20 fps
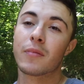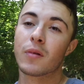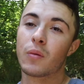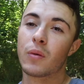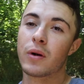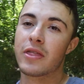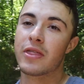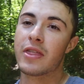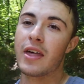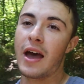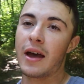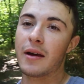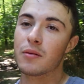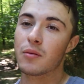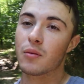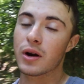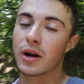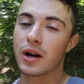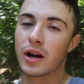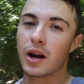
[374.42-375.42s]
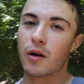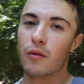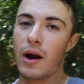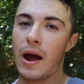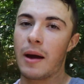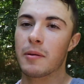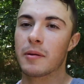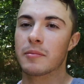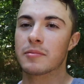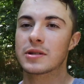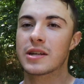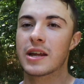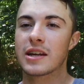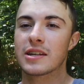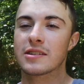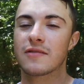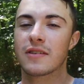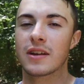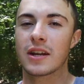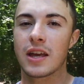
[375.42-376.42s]
With that, we're going to wrap up today's
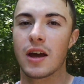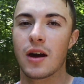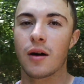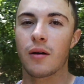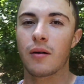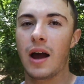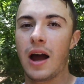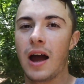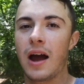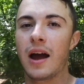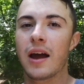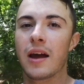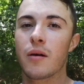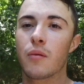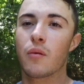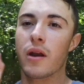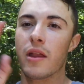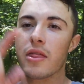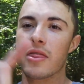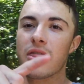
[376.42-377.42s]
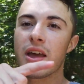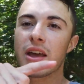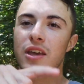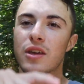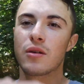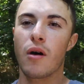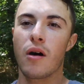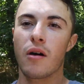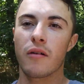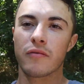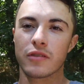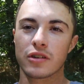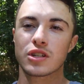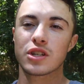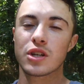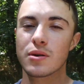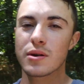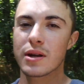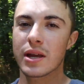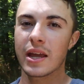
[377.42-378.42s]
video. I want to thank you all for
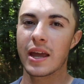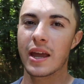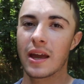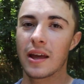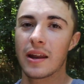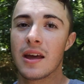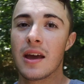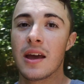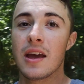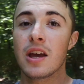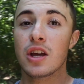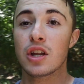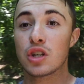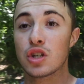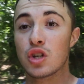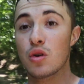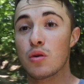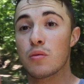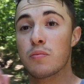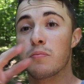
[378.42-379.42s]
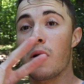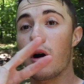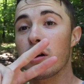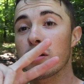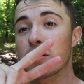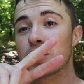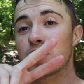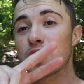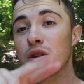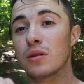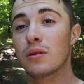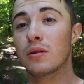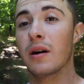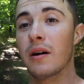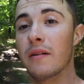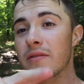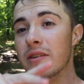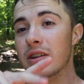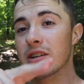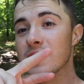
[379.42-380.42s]
tuning in to part 2
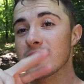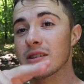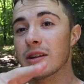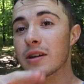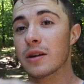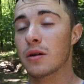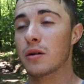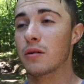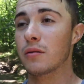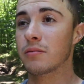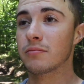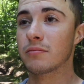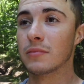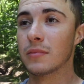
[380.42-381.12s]
of this little